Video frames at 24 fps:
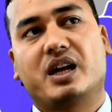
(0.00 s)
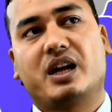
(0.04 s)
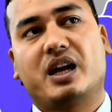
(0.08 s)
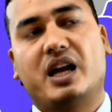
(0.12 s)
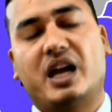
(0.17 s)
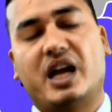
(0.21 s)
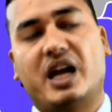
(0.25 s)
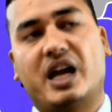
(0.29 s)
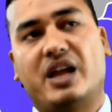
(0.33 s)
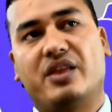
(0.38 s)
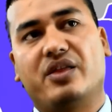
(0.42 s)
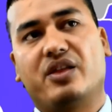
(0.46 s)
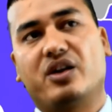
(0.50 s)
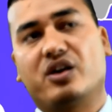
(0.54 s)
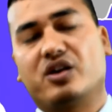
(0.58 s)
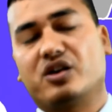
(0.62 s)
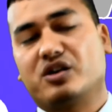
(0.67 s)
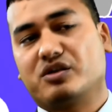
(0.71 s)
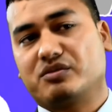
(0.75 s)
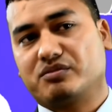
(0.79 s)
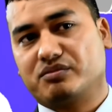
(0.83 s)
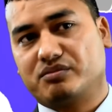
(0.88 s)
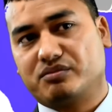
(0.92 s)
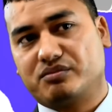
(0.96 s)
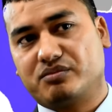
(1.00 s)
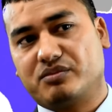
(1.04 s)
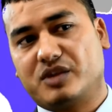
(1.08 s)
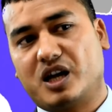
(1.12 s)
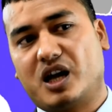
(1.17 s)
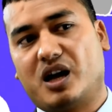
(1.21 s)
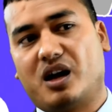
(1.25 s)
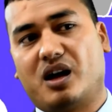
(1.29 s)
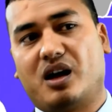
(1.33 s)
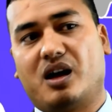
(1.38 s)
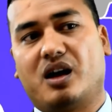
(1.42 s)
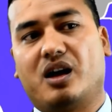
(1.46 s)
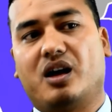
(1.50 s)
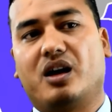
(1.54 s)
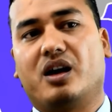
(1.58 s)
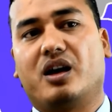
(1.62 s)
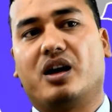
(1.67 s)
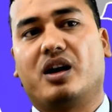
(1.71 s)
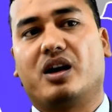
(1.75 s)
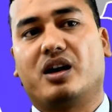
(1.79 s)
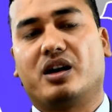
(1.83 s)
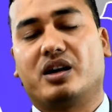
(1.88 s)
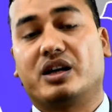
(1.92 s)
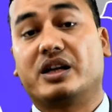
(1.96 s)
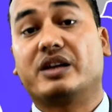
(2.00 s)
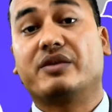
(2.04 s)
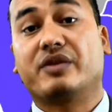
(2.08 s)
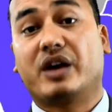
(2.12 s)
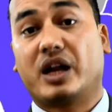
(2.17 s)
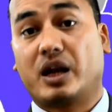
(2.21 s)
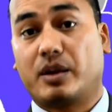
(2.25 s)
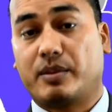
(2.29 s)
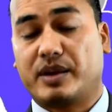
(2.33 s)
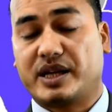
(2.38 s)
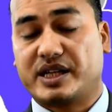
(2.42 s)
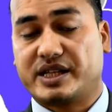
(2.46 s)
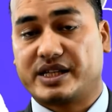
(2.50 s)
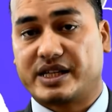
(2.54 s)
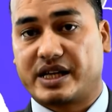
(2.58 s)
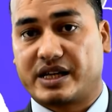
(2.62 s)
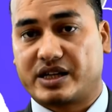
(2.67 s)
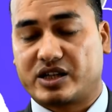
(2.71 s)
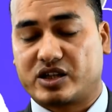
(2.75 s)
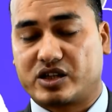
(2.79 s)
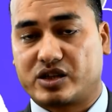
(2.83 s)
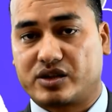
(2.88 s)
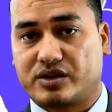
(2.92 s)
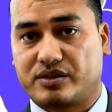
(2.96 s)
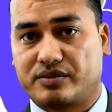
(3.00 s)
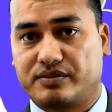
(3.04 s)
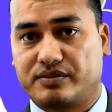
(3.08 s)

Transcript: and the development sector.